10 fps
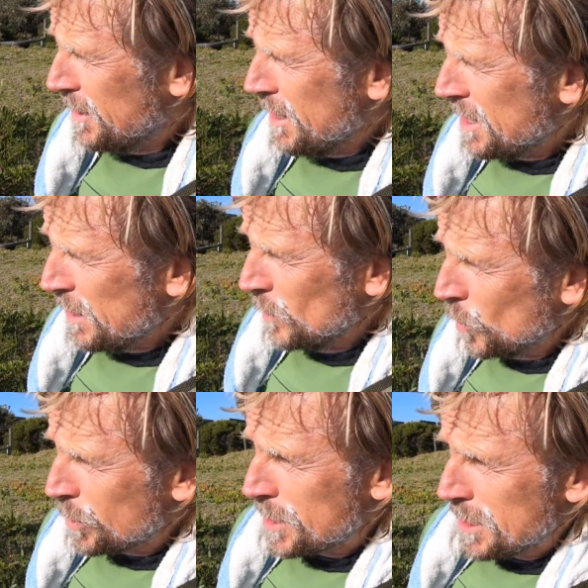And it
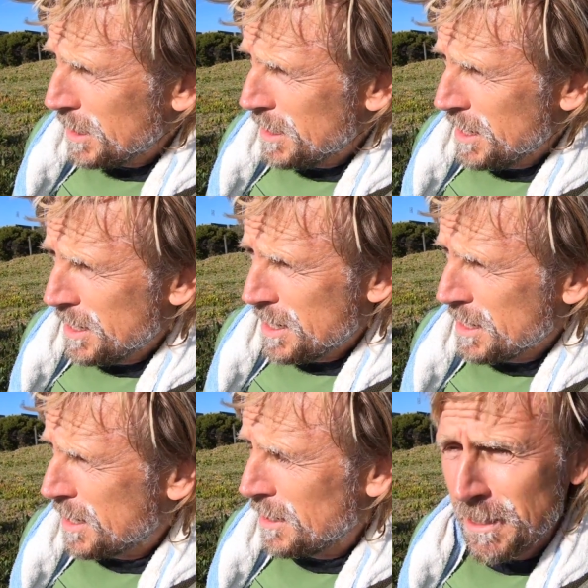looks
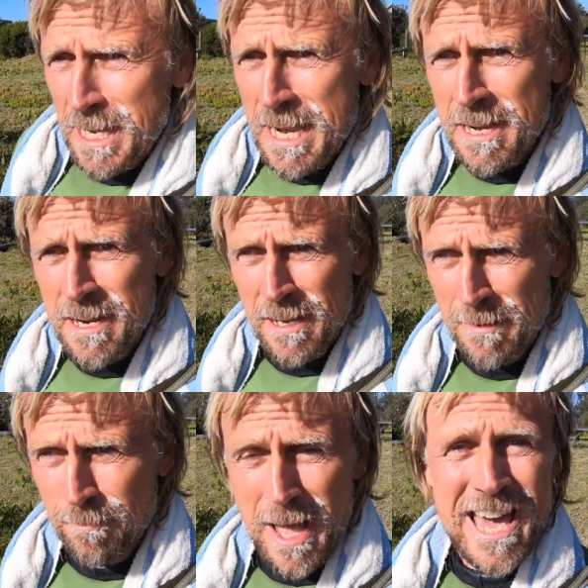clean
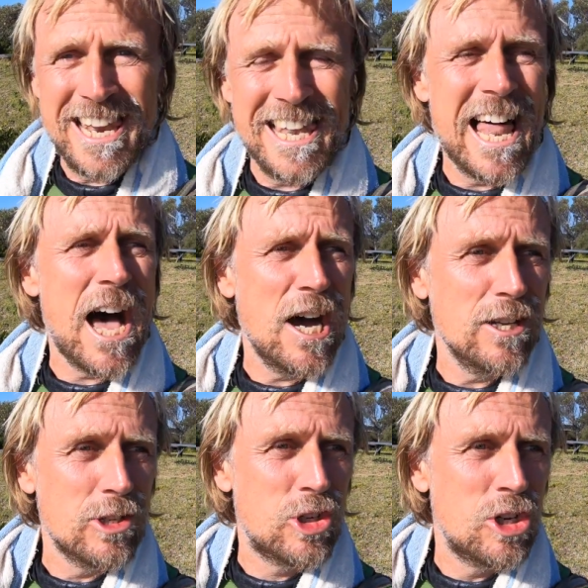and
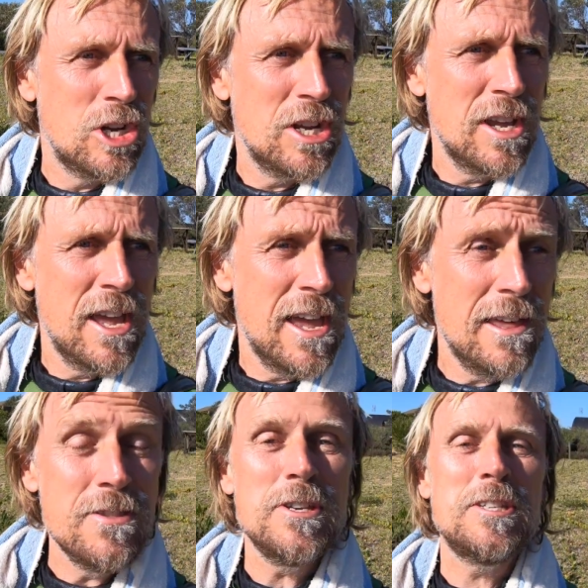large.
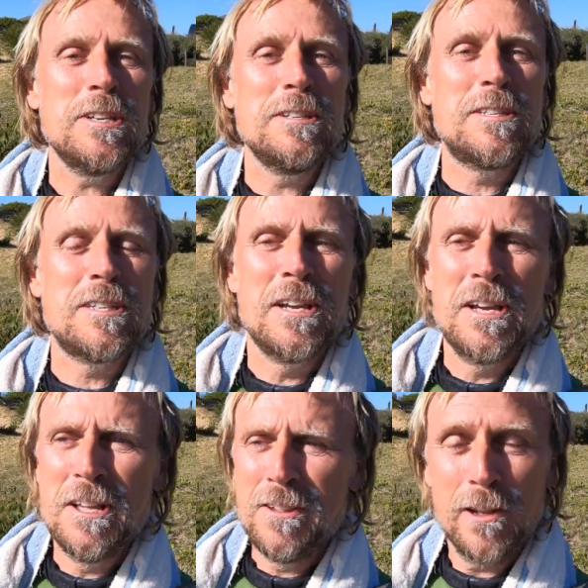And this is
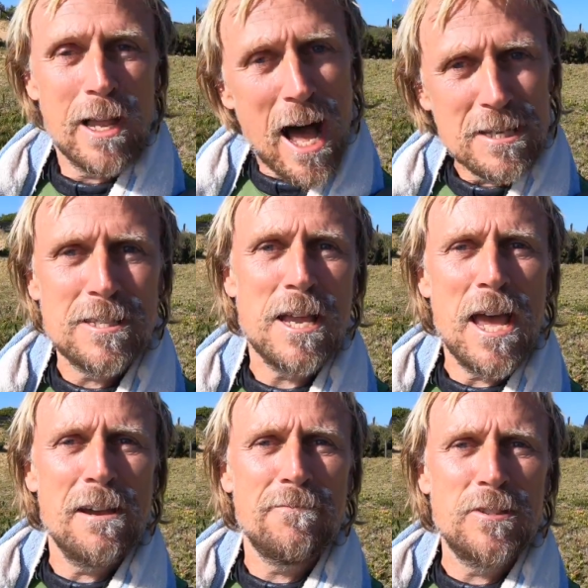the last
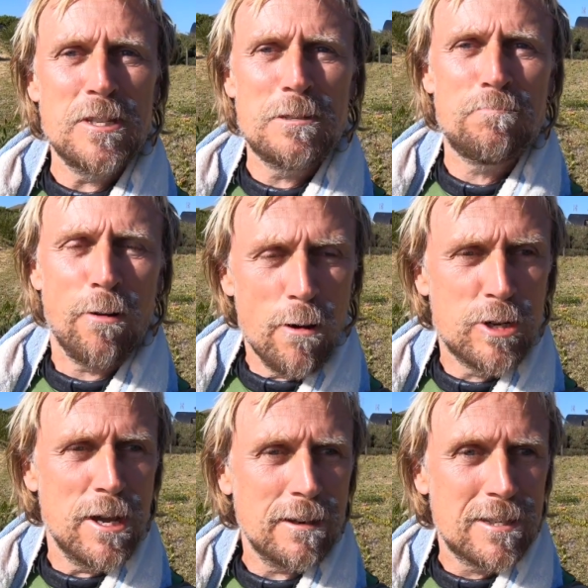day of this
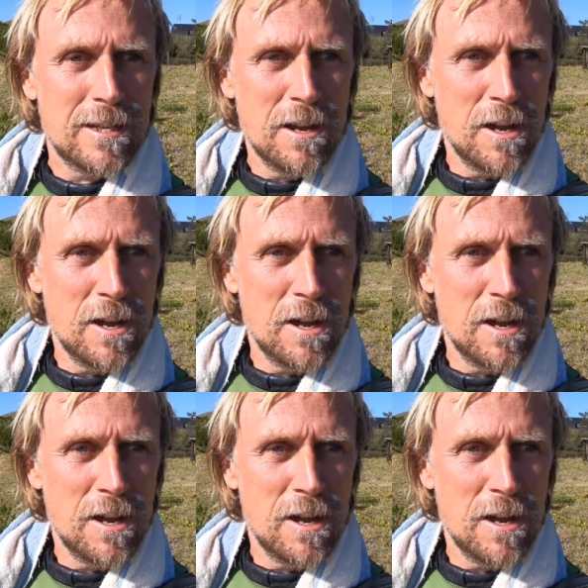project.